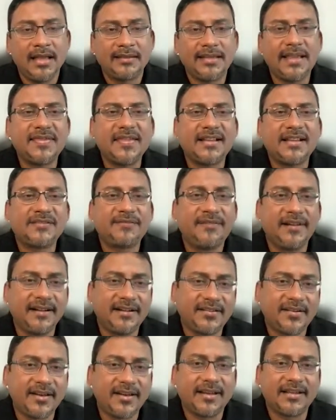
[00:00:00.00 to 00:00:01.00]
Then there's
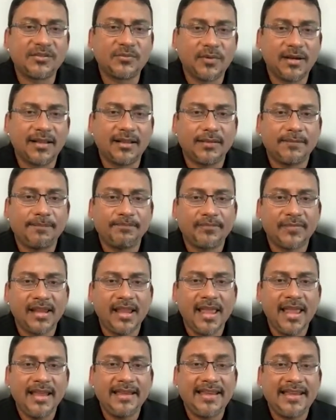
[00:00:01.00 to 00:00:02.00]
filtering as well.
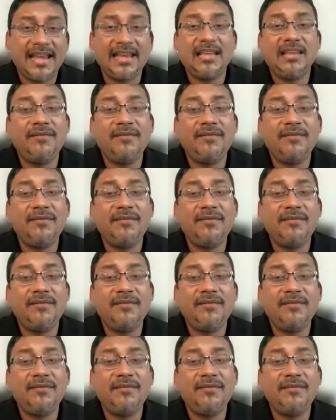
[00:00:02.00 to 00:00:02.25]
Can